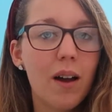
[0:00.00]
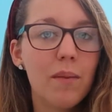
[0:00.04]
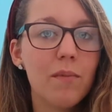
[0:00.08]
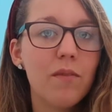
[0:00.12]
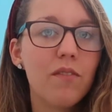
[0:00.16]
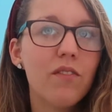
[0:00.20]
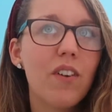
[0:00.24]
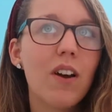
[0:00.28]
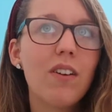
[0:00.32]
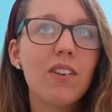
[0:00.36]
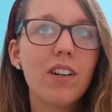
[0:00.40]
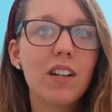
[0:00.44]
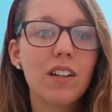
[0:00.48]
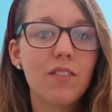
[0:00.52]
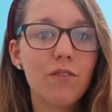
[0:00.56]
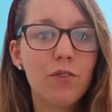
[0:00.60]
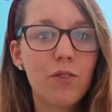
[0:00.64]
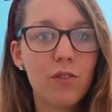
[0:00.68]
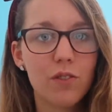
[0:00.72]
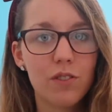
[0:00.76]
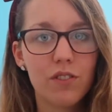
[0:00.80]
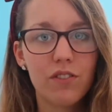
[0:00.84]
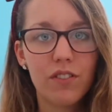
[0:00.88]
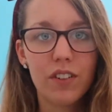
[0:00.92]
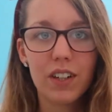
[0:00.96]
I'm very looking
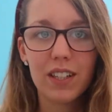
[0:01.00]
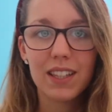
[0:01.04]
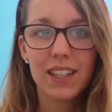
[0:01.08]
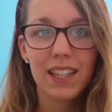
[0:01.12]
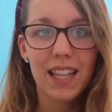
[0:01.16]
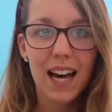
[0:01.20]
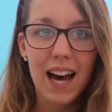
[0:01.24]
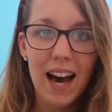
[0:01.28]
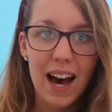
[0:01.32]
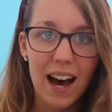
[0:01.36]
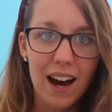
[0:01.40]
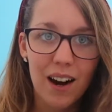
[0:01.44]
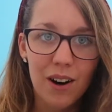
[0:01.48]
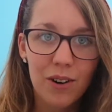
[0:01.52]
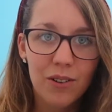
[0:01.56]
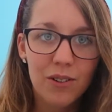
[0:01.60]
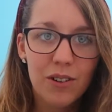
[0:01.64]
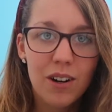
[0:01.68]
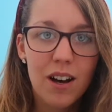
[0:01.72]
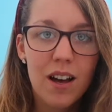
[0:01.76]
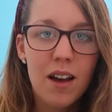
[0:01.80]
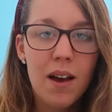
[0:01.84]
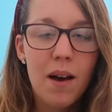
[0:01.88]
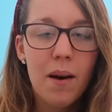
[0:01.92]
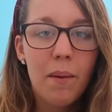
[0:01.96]
forward to find that
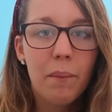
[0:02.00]
out.